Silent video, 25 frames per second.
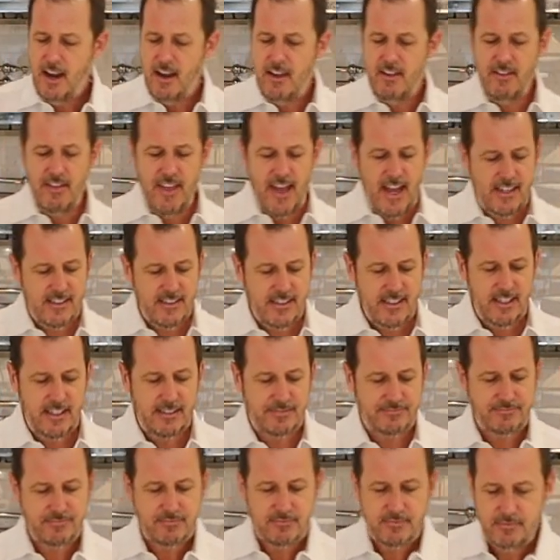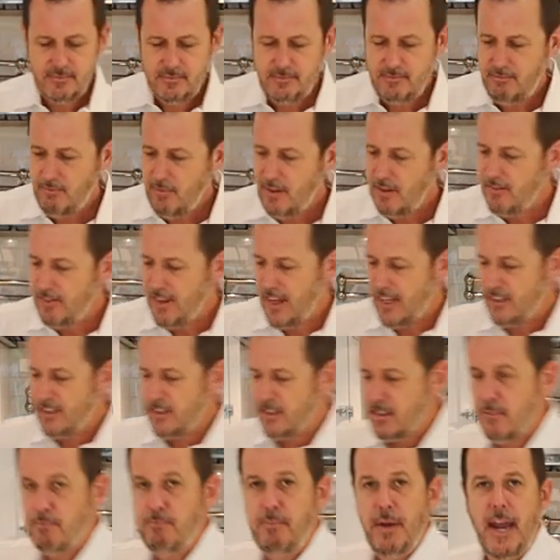And that's it. That's
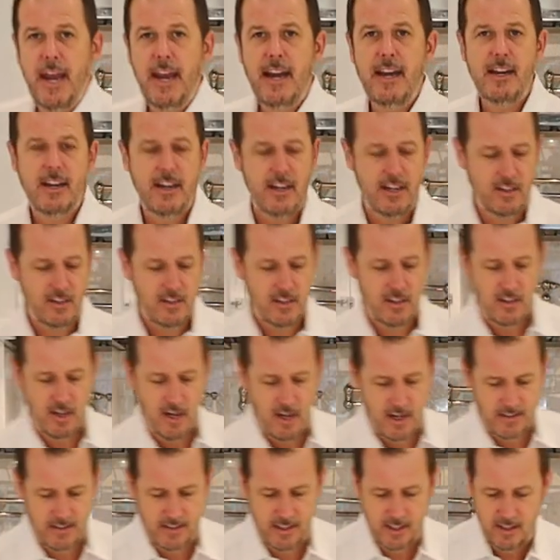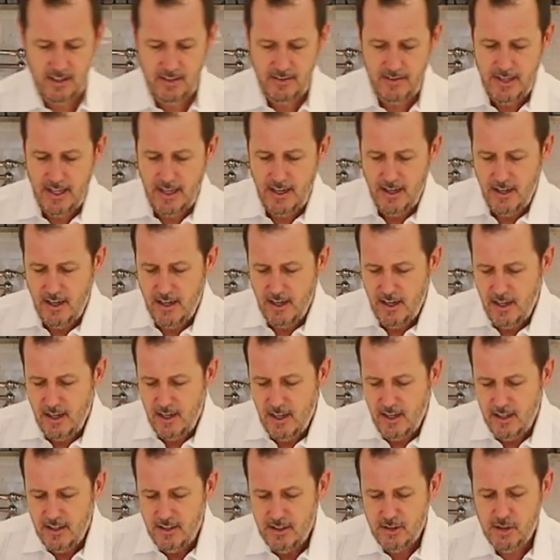the painkiller cocktail.
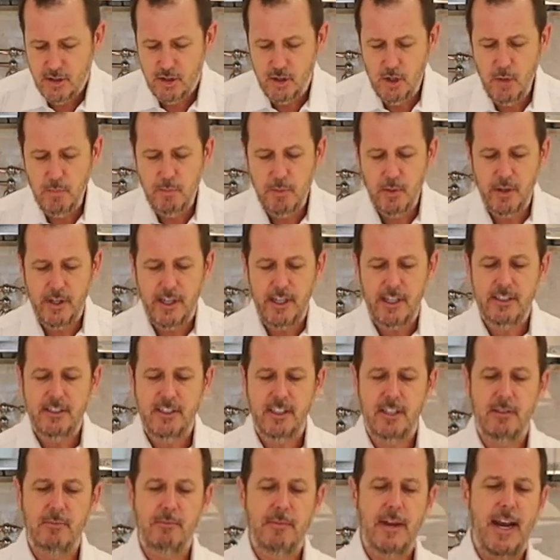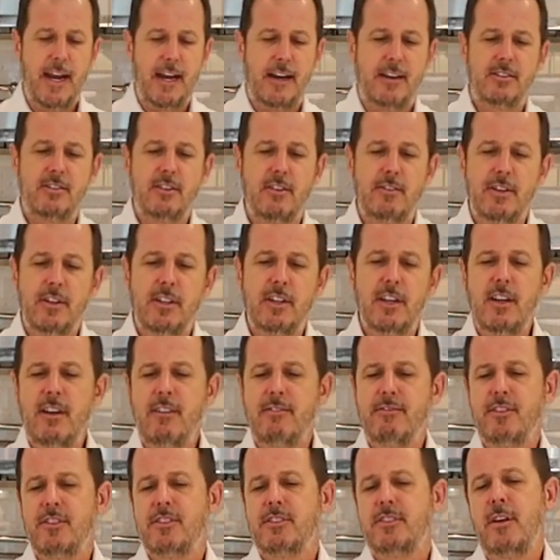Super easy to make. So if you're looking
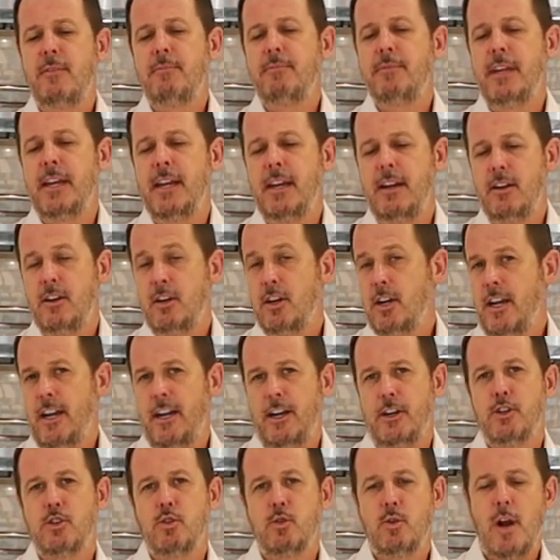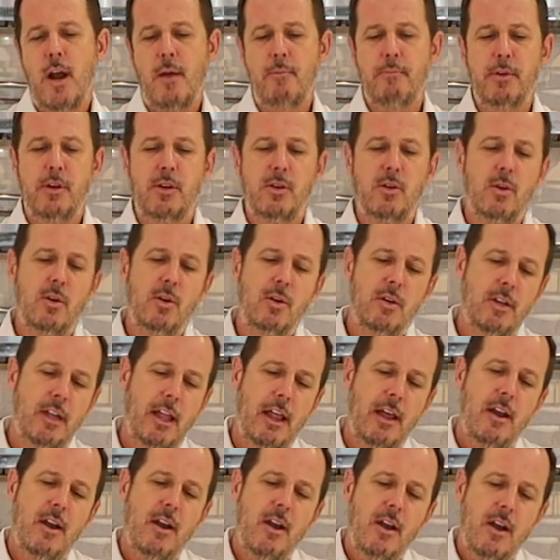for something kind of
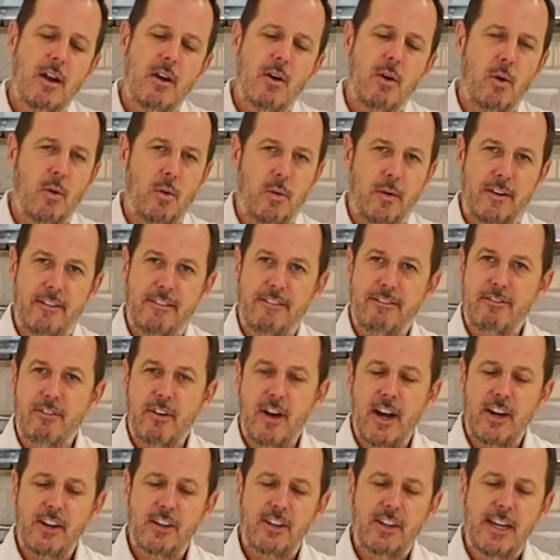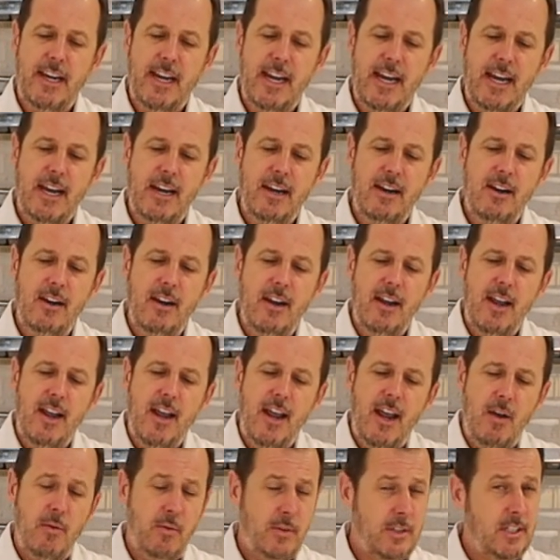tropical or refreshing
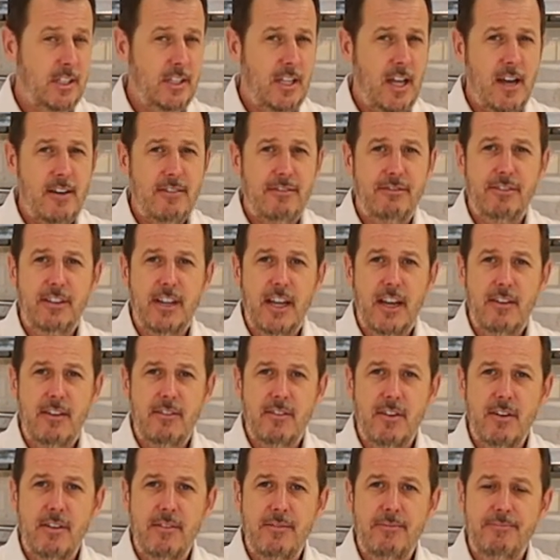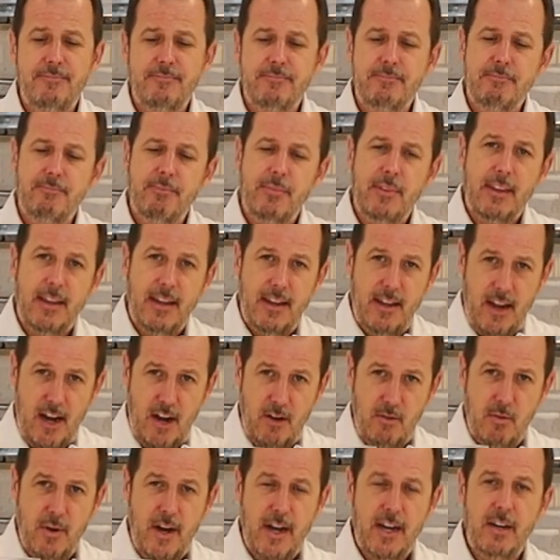and with a lot of flavor, I
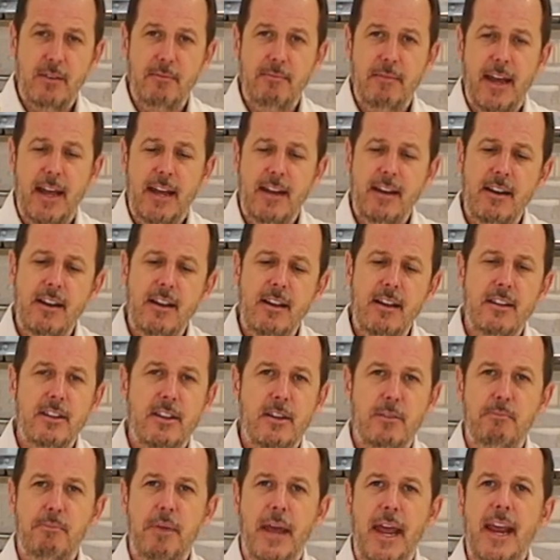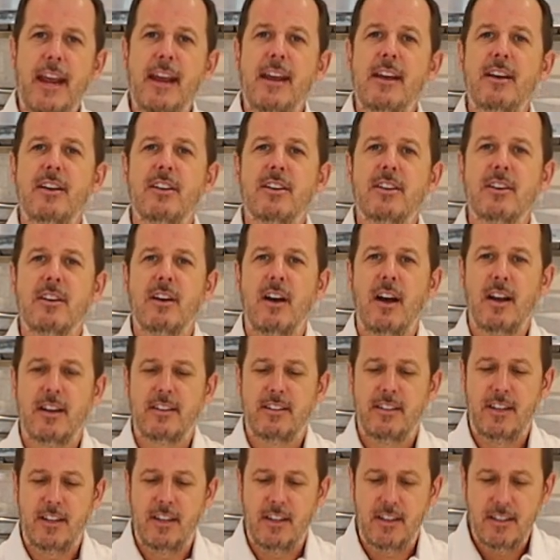recommend the painkiller
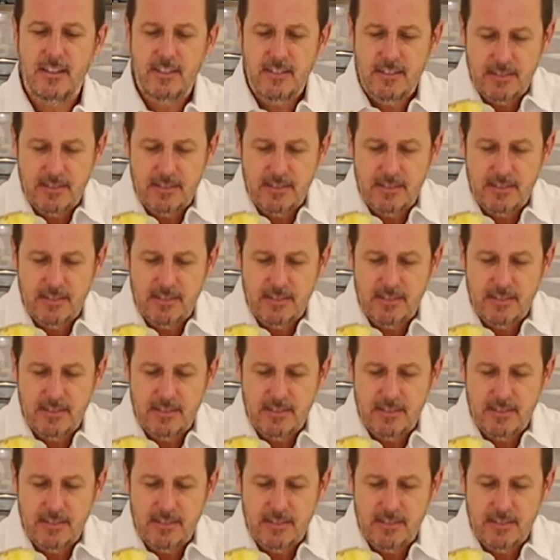cocktail.